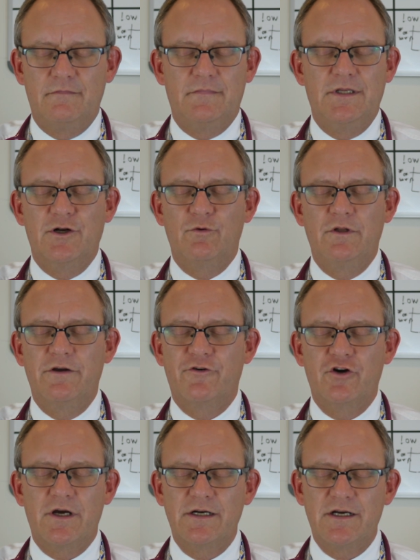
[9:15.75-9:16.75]

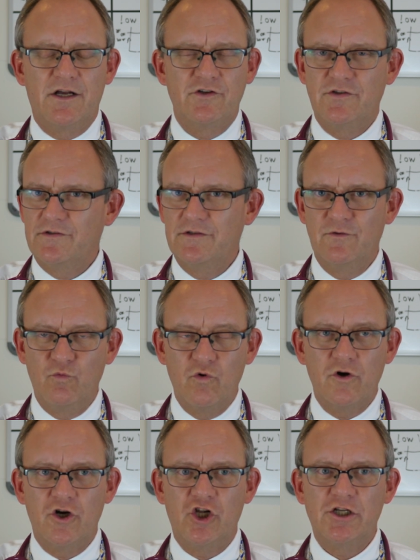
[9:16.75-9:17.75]
liver oncologists in the
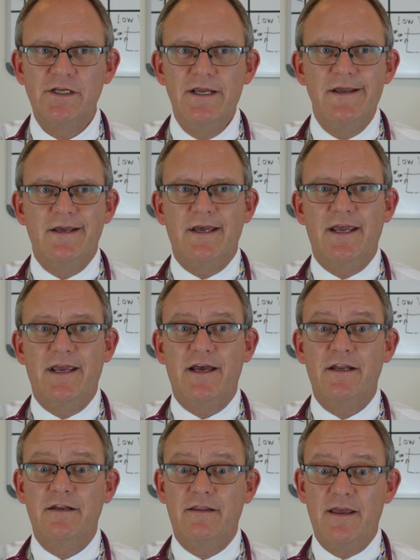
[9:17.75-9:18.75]
world,
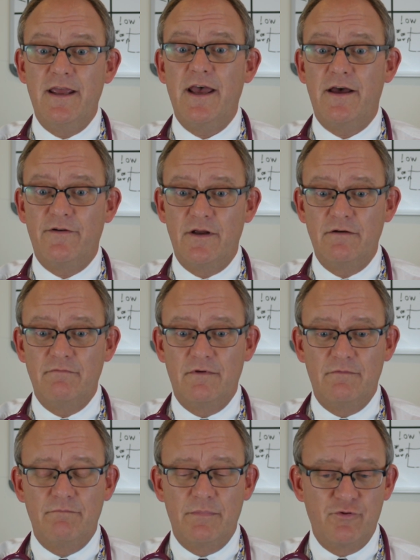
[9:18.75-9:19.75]
and they had
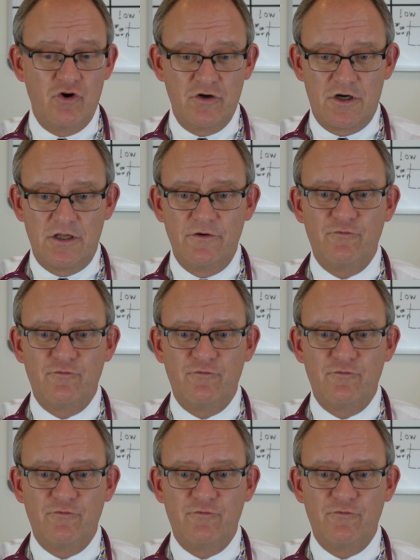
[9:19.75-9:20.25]
a protocol.